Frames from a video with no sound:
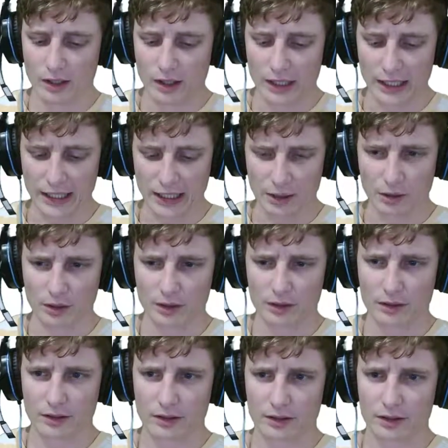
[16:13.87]
And
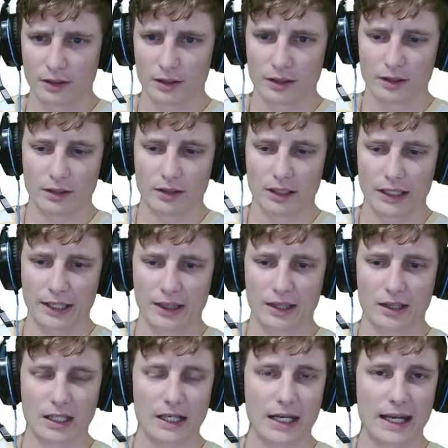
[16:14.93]
I think
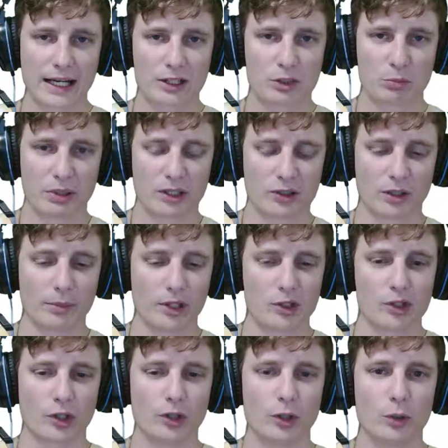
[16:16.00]
the next picture I'm gonna
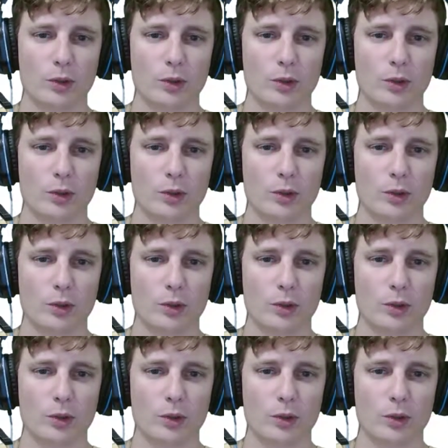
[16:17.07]
show you